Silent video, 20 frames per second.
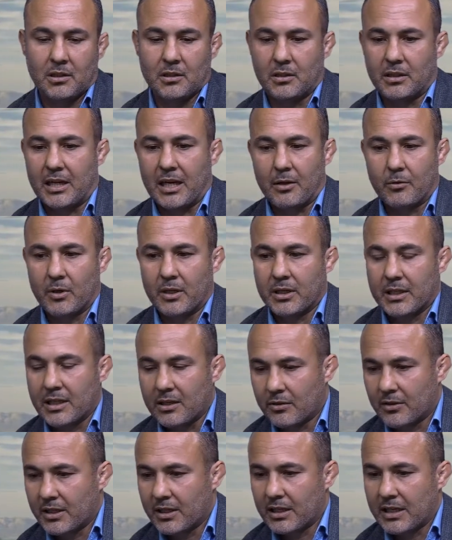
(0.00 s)
a guy right
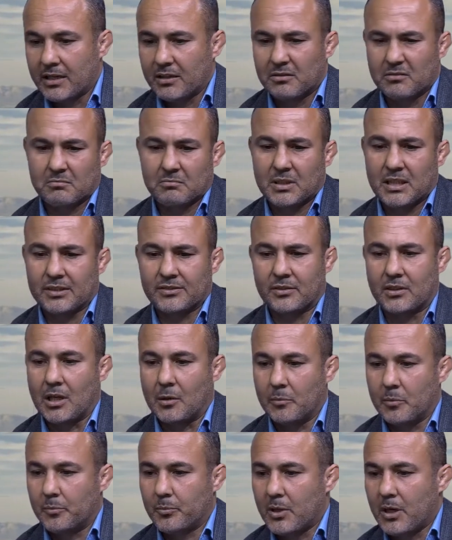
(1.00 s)
now that had he has a
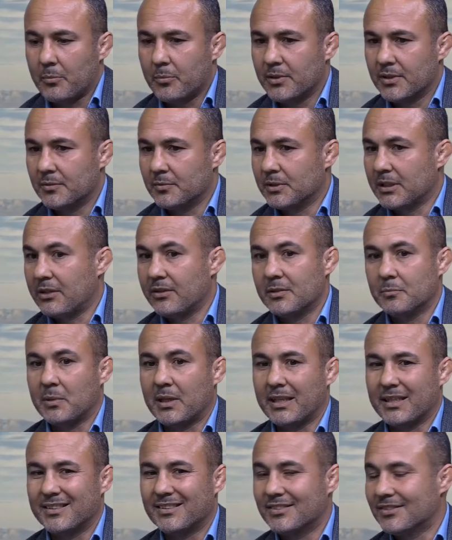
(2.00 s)
couple properties, but now he's
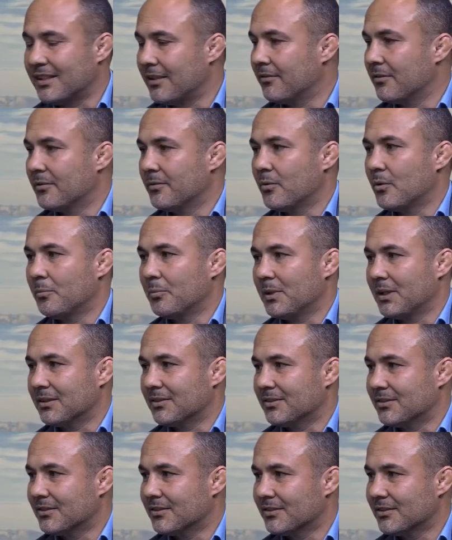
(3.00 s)
buying seven
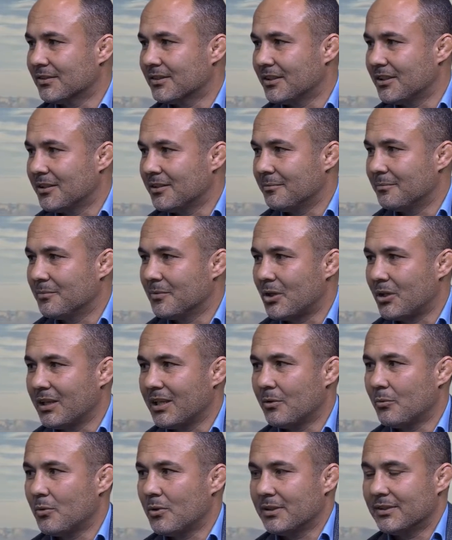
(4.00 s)
fourplexes. Oh um, all
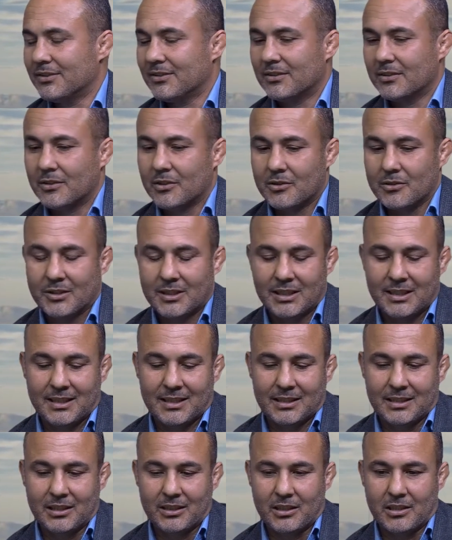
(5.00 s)
at once, you know
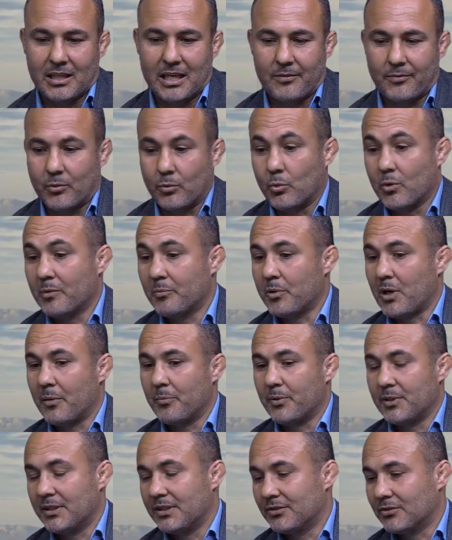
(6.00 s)
uh, Alpha One
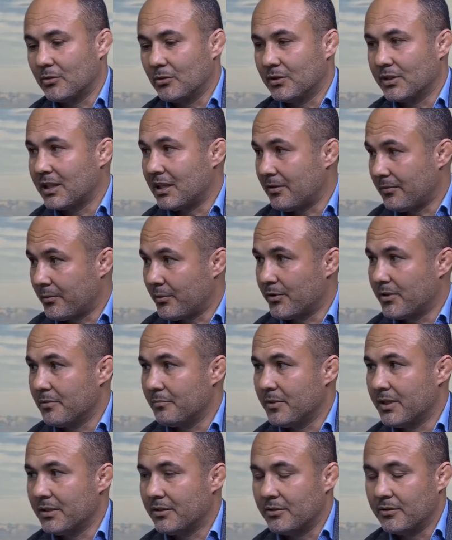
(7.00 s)
he sold in California,
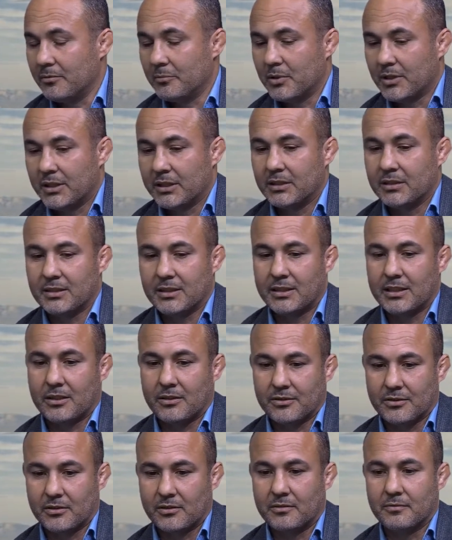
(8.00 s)
made good money, and now
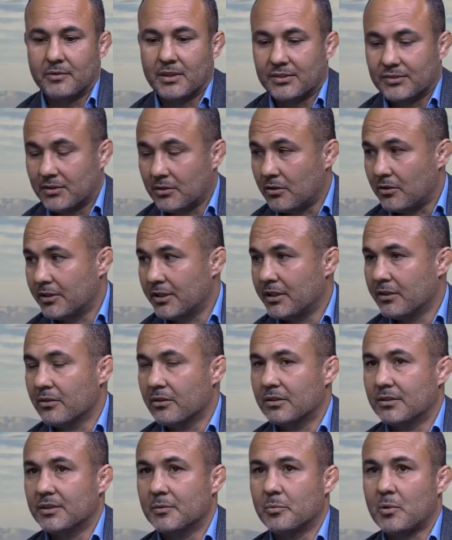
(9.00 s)
he's going to invest it all here
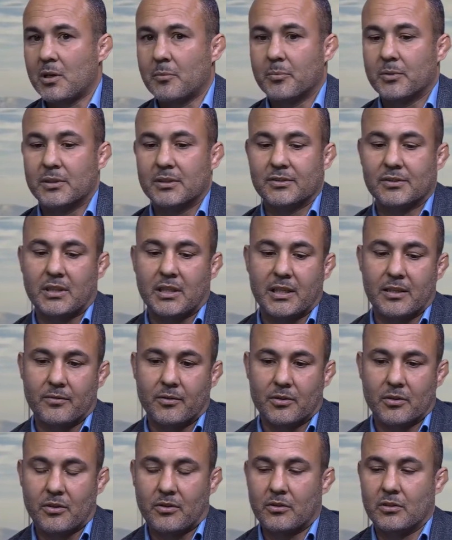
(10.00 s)
on these properties. I have
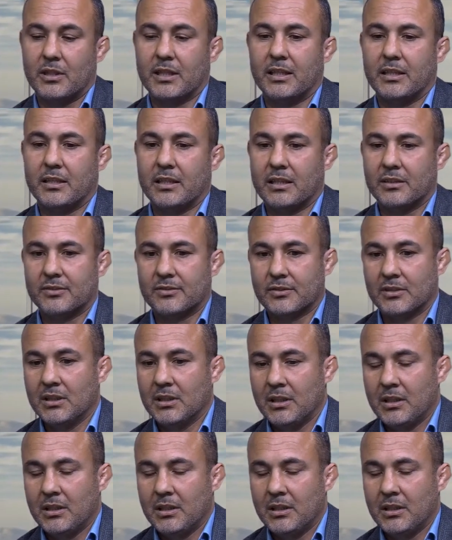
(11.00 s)
another lady that's